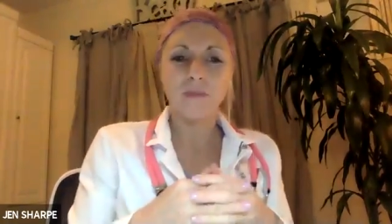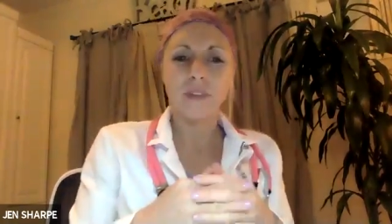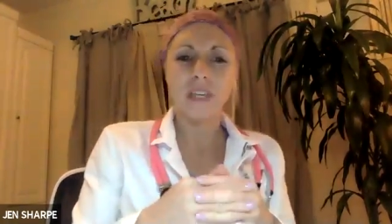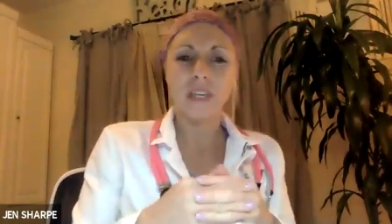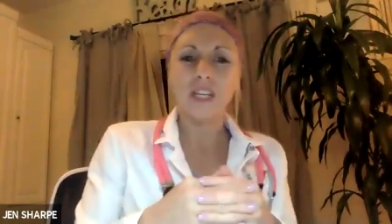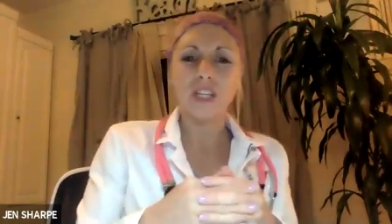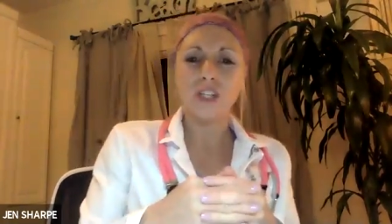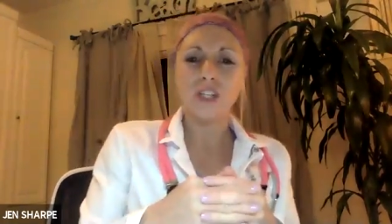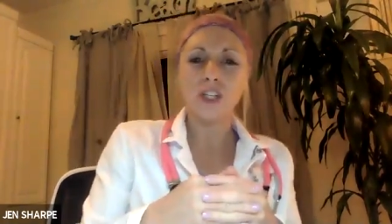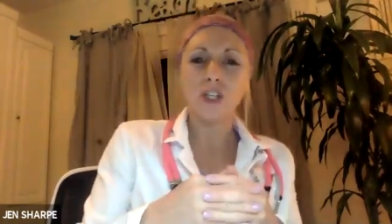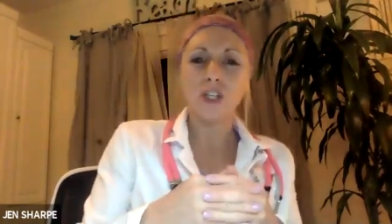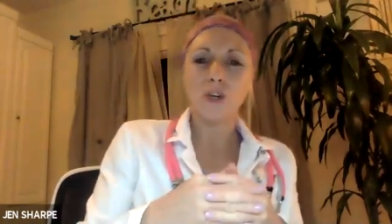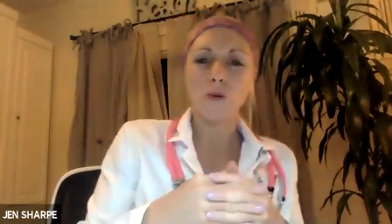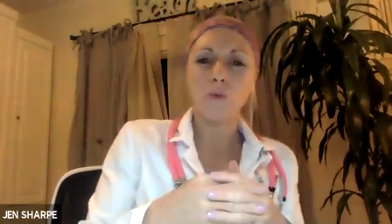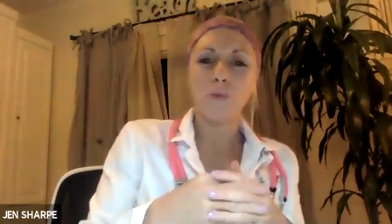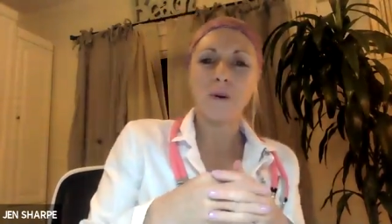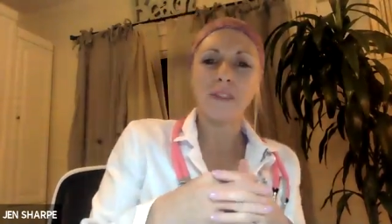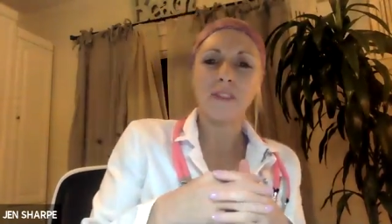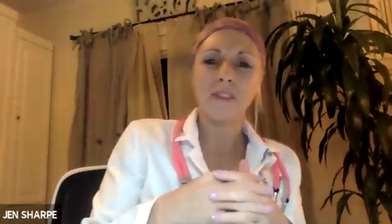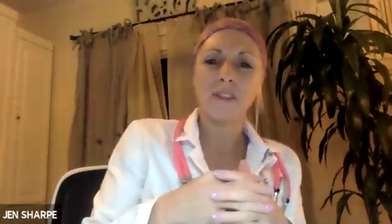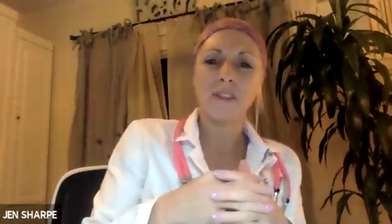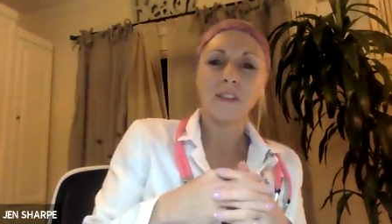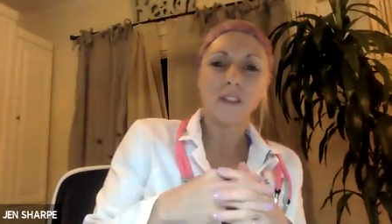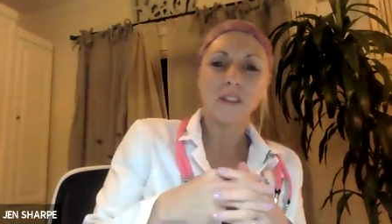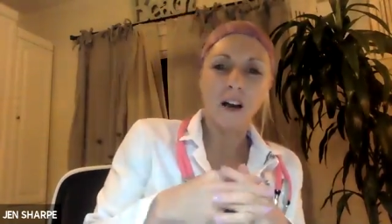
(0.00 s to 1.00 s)
issue with
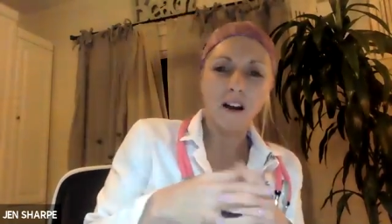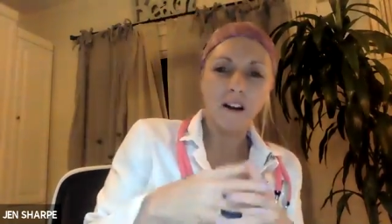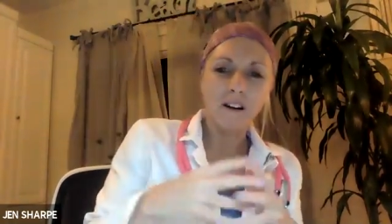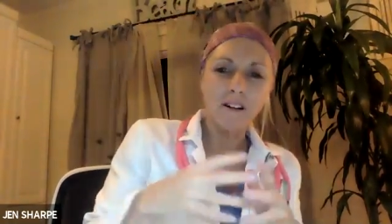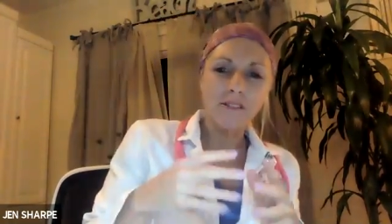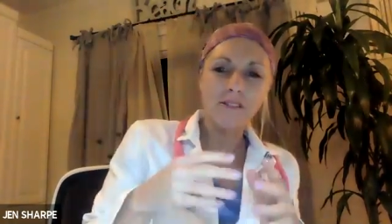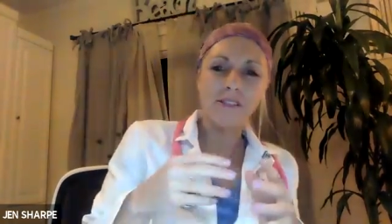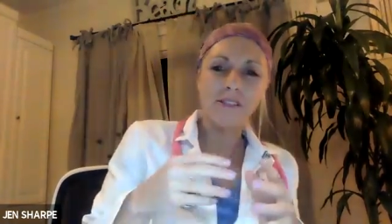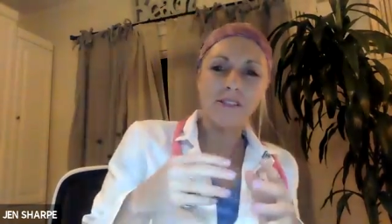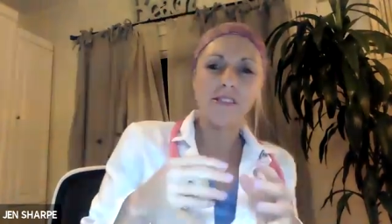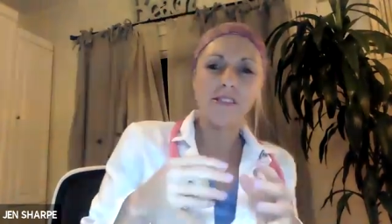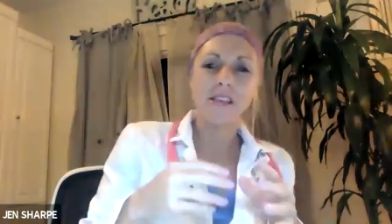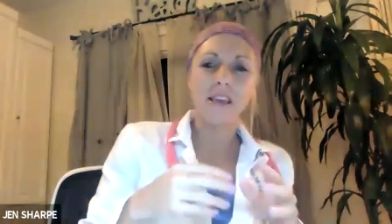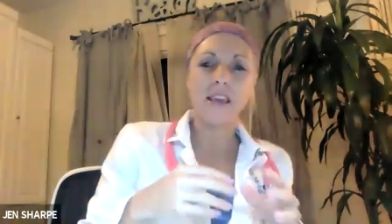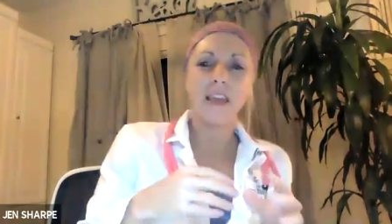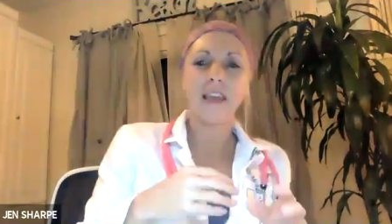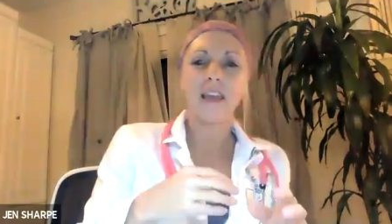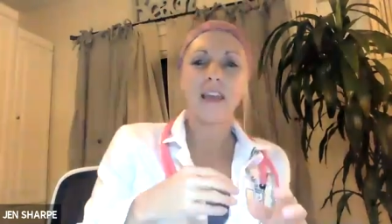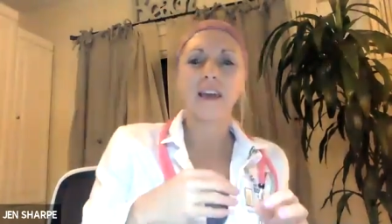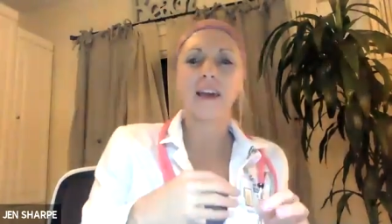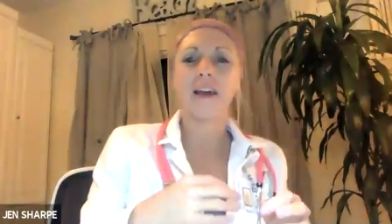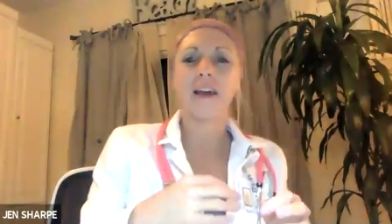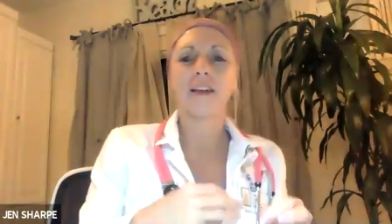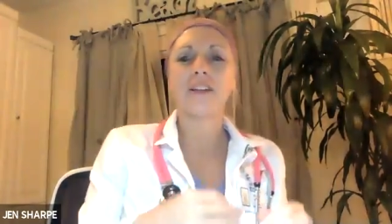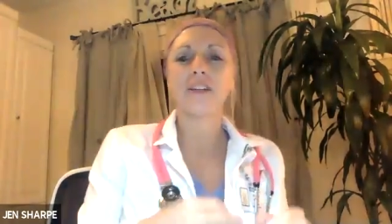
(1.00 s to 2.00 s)
the lungs,
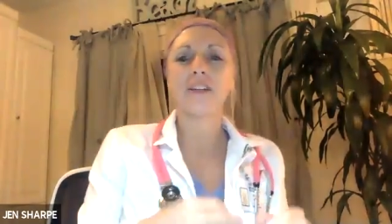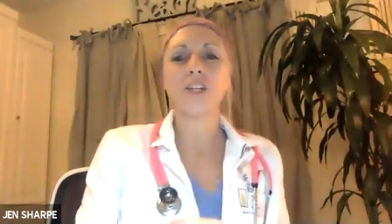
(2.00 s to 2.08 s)
and